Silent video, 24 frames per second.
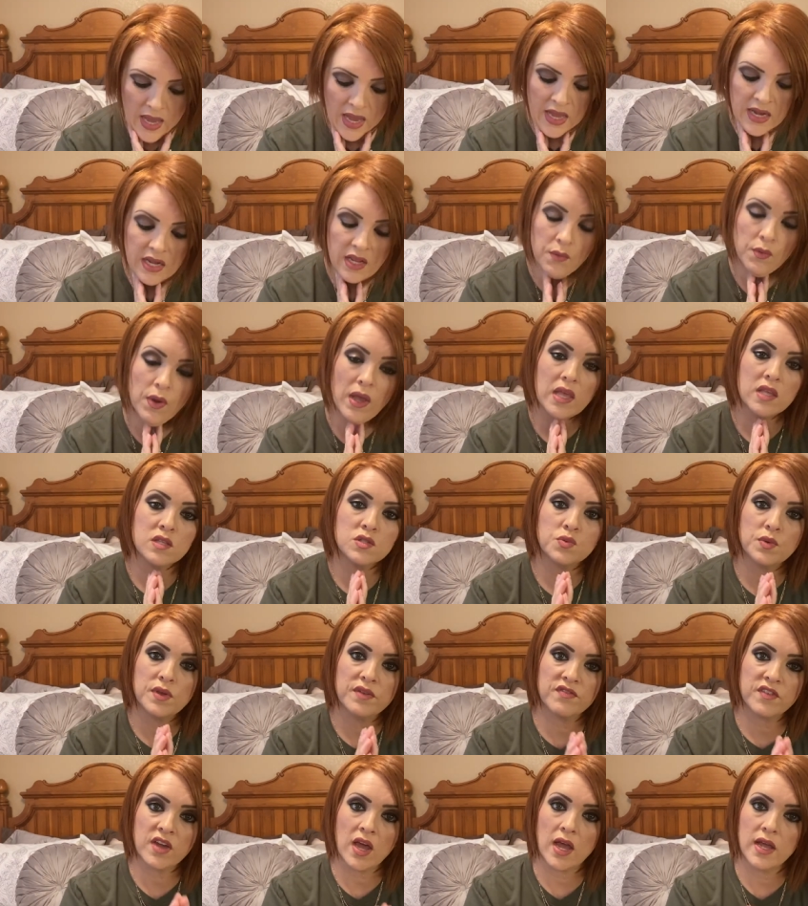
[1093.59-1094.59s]
Anyways,
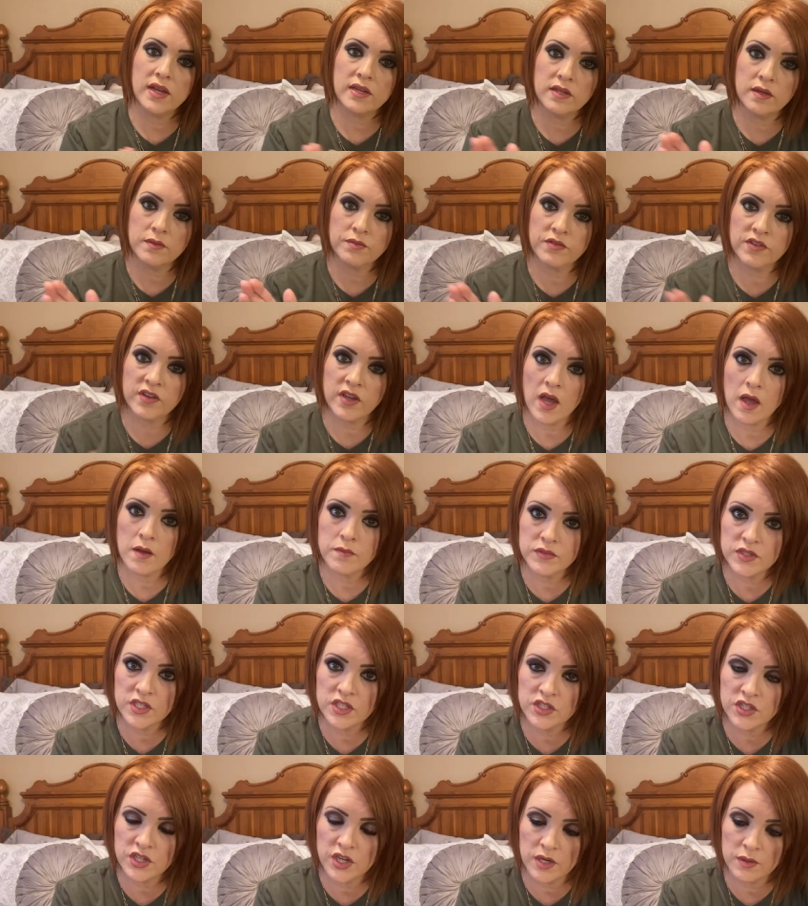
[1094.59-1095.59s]
we've kind of come
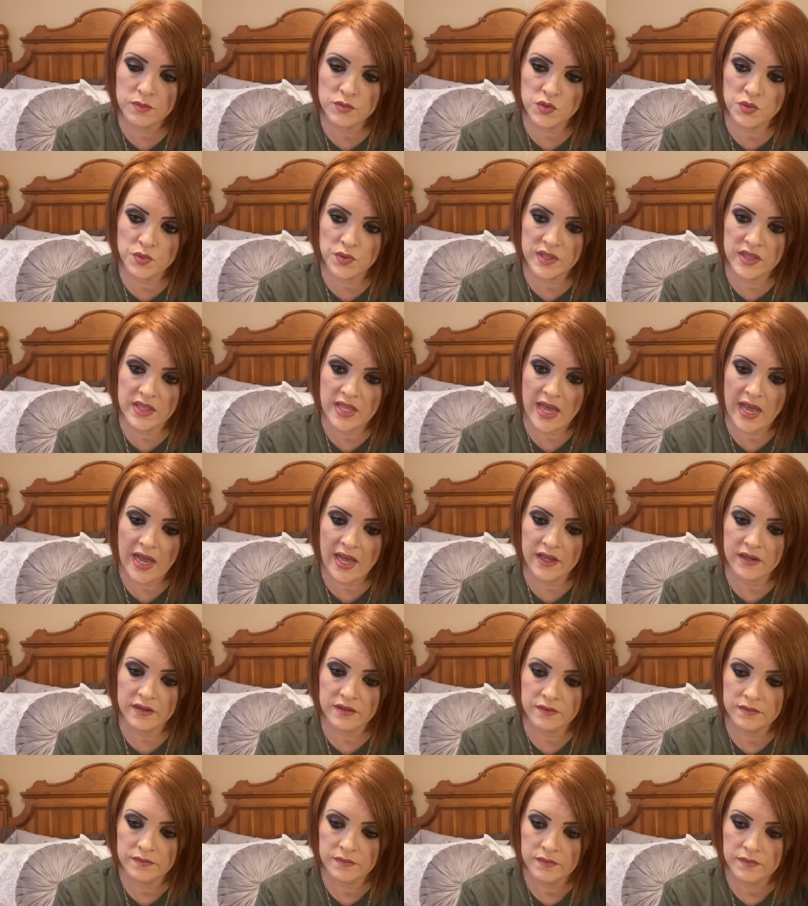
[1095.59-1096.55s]
to terms with that.